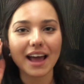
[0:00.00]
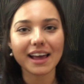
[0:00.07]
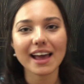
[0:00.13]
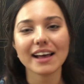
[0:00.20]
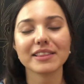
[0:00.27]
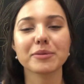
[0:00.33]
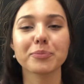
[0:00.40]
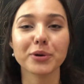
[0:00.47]
I
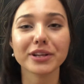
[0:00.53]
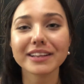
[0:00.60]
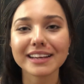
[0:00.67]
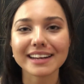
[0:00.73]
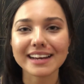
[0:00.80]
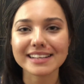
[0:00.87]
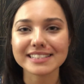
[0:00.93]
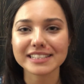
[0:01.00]
had the
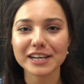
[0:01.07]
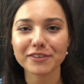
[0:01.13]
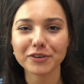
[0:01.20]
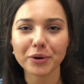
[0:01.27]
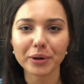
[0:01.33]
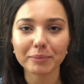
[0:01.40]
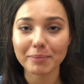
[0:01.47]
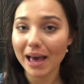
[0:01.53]
brilliant idea of
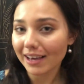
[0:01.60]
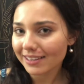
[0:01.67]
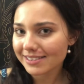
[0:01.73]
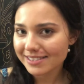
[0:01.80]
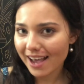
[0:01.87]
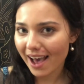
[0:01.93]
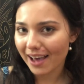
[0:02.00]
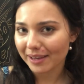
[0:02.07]
going back in
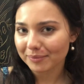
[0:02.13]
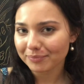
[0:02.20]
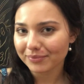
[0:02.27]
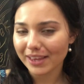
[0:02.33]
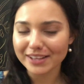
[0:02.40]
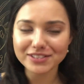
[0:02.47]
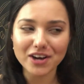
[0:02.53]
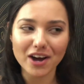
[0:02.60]
time
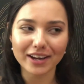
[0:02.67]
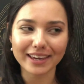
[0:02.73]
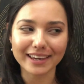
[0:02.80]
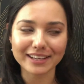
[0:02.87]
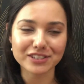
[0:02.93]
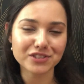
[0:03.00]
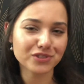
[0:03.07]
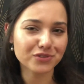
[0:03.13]
and
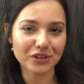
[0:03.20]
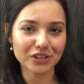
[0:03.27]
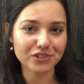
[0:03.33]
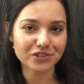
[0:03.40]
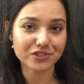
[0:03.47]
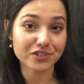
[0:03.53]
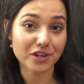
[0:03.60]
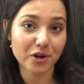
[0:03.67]
talking to
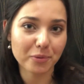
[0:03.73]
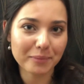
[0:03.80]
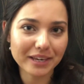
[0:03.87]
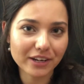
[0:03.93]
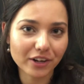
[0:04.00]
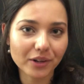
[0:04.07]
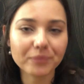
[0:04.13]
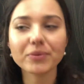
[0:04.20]
strangers on
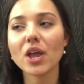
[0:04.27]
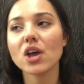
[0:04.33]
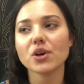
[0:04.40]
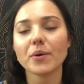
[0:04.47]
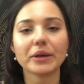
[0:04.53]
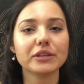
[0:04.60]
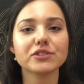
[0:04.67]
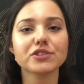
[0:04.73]
Omegle.
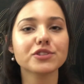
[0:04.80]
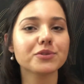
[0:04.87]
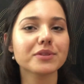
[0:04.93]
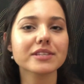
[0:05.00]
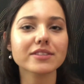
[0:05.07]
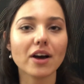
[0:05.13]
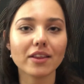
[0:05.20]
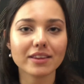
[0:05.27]
So I used to do
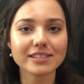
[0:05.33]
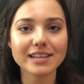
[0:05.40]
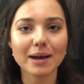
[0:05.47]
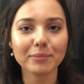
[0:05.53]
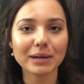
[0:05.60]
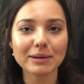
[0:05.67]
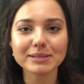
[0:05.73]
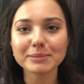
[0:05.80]
this all the
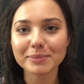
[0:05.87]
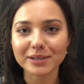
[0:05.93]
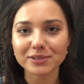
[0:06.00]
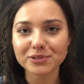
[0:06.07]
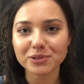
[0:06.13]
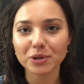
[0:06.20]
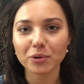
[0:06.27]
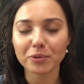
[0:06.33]
time when I was in middle
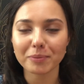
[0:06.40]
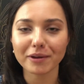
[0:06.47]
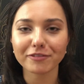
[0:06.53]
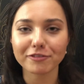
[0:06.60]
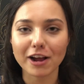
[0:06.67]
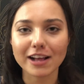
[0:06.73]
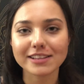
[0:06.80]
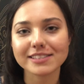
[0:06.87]
school with my
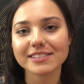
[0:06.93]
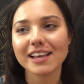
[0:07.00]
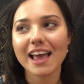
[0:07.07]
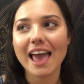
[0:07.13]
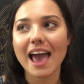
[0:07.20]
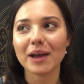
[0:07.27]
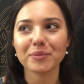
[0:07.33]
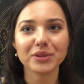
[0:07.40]
friends
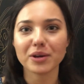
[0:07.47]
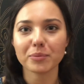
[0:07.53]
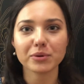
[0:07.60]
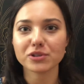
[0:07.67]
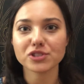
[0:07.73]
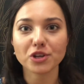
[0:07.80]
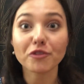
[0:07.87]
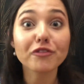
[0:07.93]
and we thought we
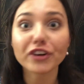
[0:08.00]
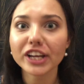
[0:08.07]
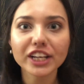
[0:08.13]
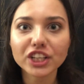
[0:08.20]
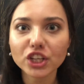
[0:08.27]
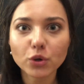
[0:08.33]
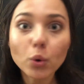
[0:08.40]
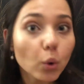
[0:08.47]
were so
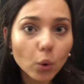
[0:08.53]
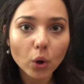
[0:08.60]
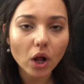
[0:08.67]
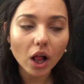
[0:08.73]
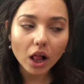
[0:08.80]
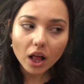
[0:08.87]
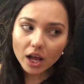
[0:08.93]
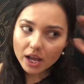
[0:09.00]
freaking
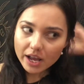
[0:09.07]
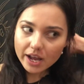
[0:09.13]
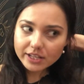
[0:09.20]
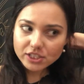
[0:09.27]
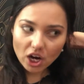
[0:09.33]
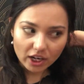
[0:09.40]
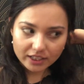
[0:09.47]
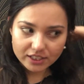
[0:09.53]
cool
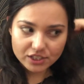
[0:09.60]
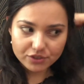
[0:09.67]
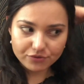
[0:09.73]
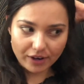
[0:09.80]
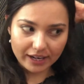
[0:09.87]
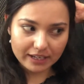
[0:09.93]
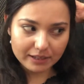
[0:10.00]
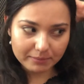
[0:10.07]
talking to
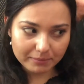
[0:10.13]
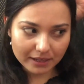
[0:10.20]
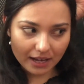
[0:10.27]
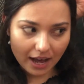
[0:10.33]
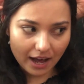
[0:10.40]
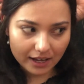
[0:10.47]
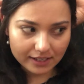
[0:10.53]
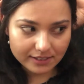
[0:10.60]
random
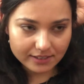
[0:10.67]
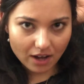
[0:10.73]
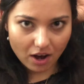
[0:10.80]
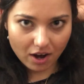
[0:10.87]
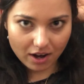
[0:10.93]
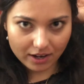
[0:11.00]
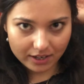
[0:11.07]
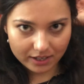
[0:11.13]
guys
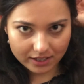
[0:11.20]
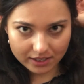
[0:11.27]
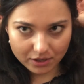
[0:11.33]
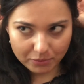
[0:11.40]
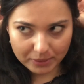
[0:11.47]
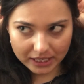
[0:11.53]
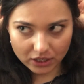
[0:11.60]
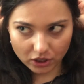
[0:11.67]
on
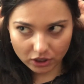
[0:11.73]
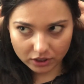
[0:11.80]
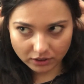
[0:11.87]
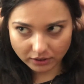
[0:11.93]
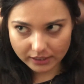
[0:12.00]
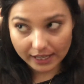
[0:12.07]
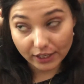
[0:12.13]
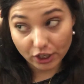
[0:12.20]
Omegle
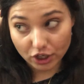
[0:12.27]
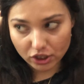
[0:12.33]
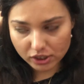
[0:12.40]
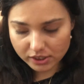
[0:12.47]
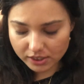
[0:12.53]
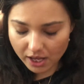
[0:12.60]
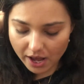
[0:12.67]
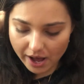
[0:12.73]
and girls.